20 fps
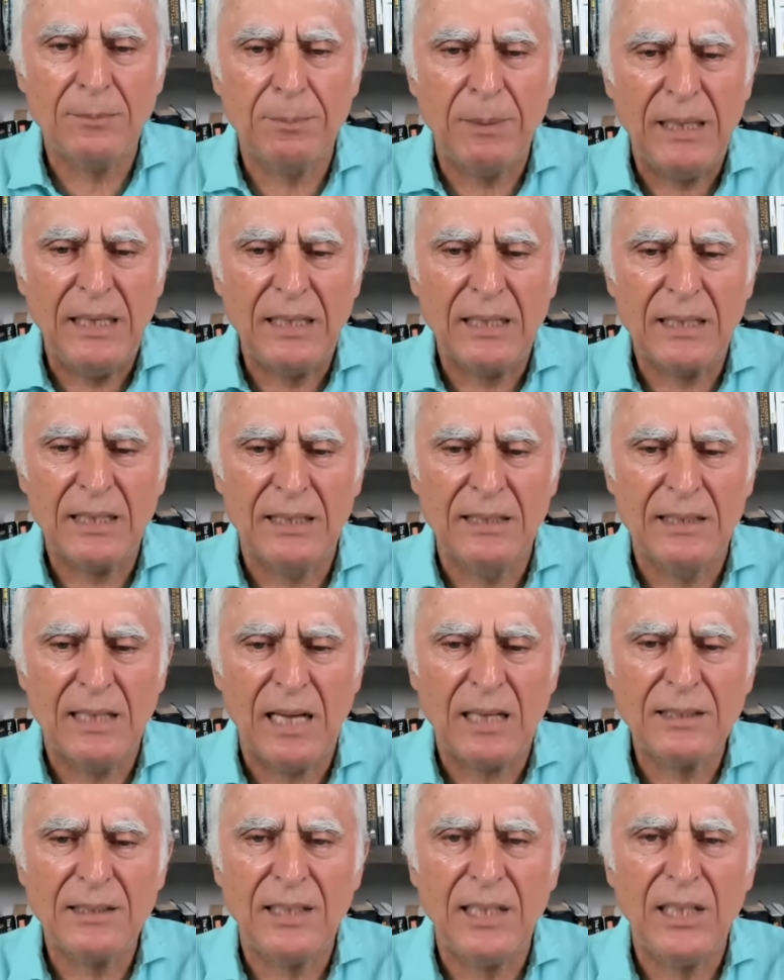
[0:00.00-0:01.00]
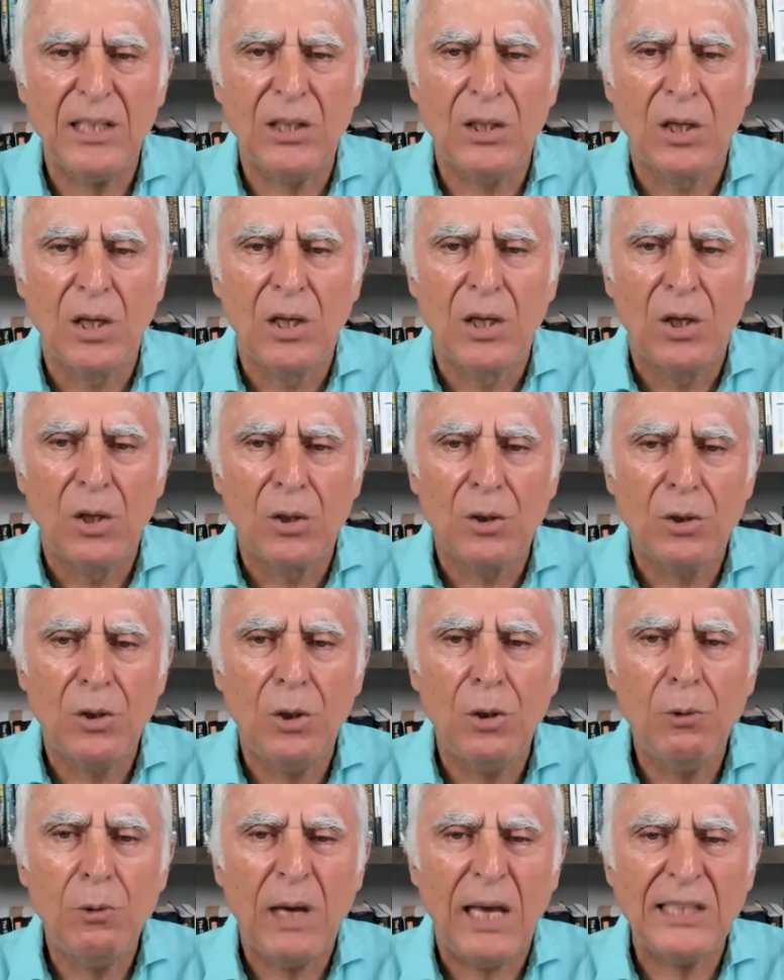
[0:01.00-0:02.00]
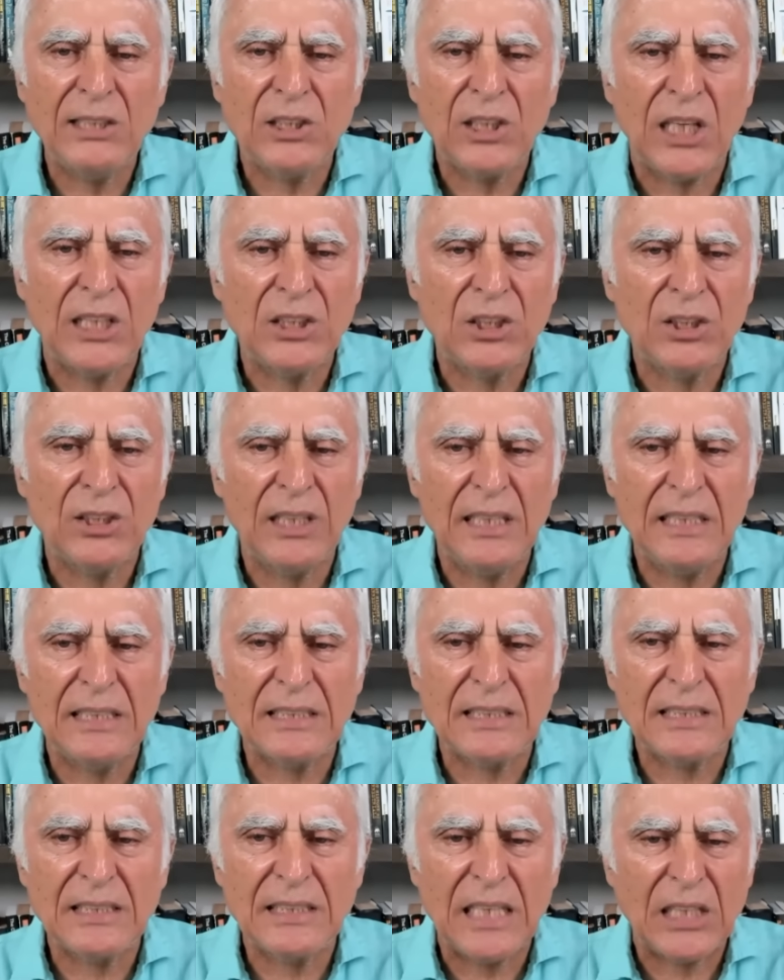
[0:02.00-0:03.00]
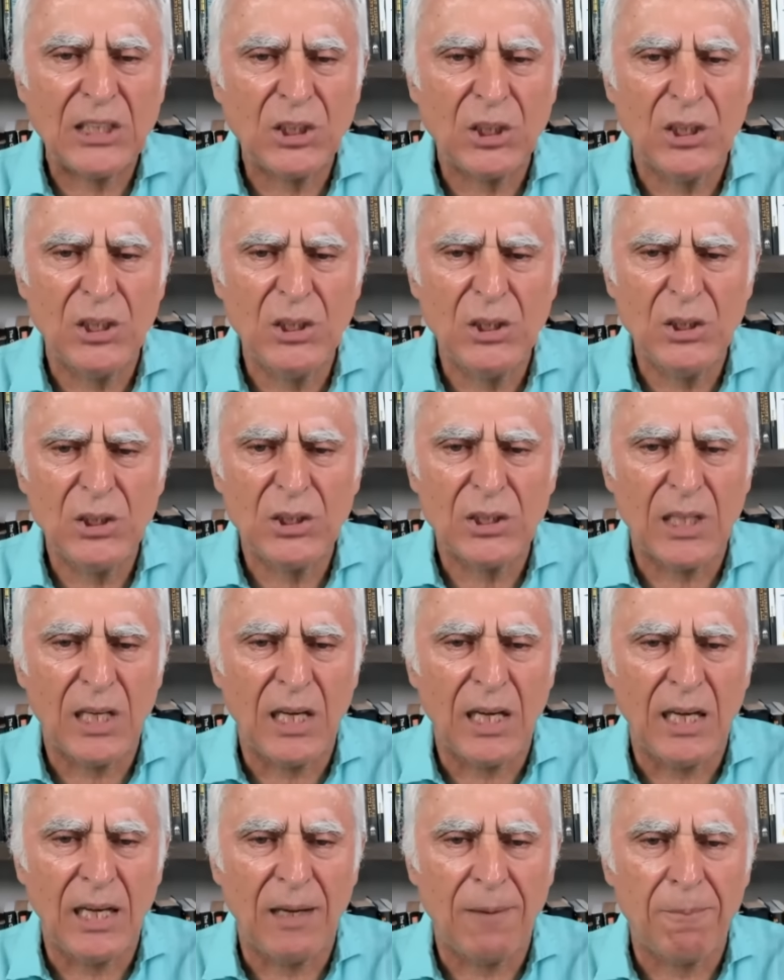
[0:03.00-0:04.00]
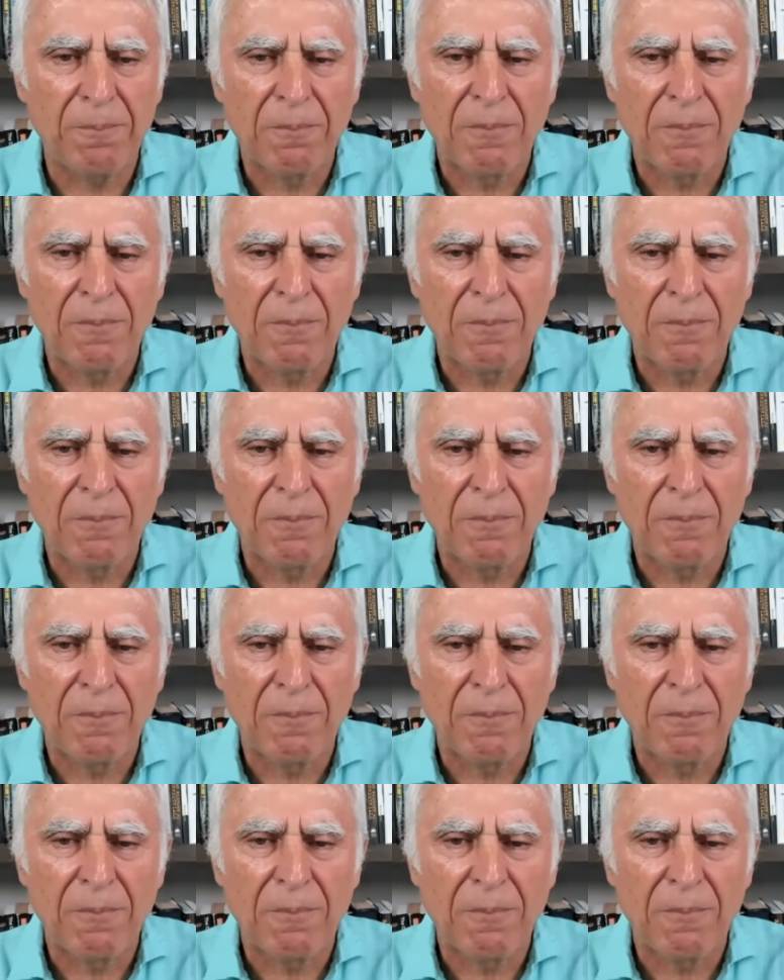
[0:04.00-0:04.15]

been conducting QHHT sessions uh,